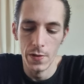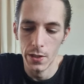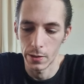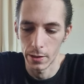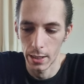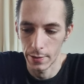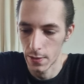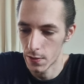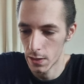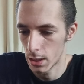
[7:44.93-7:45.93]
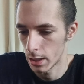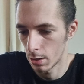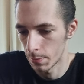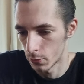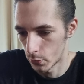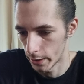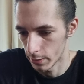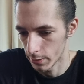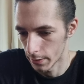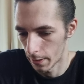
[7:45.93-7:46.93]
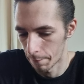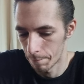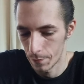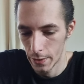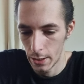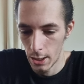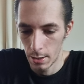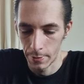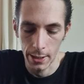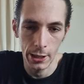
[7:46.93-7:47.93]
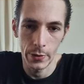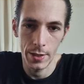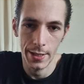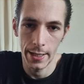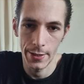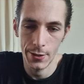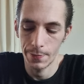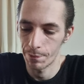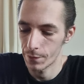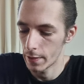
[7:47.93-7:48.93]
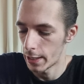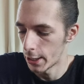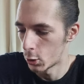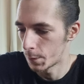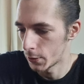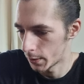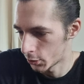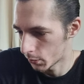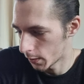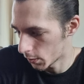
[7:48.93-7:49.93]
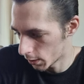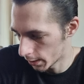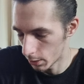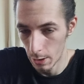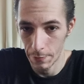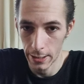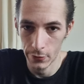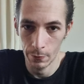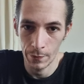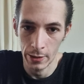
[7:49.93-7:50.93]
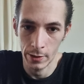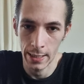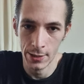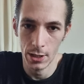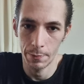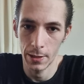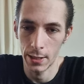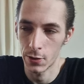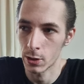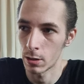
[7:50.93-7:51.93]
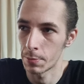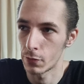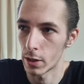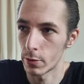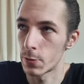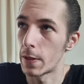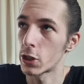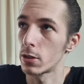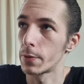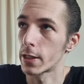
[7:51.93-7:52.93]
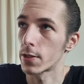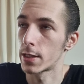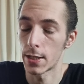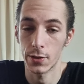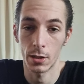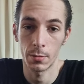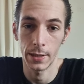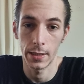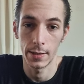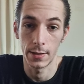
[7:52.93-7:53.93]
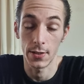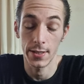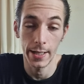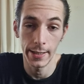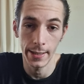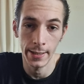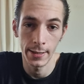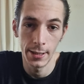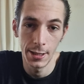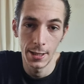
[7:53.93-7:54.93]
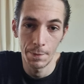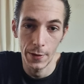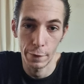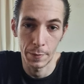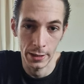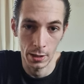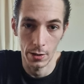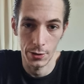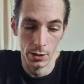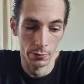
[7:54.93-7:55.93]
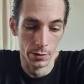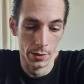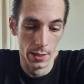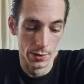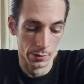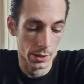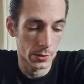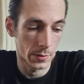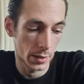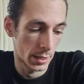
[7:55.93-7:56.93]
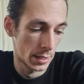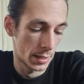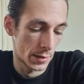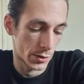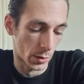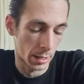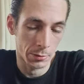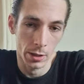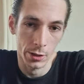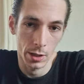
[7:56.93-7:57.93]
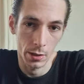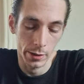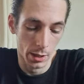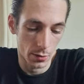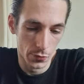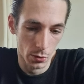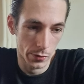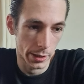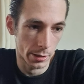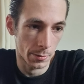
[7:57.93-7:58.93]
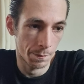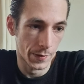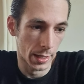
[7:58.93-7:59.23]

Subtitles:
So yeah, this is a little bit weird. But anyways, guys, I hope you enjoyed this little update. Now the next update is going to be very special, because that's going to be deciding if my car is going to run, yes or no. So I'm going to log off over here.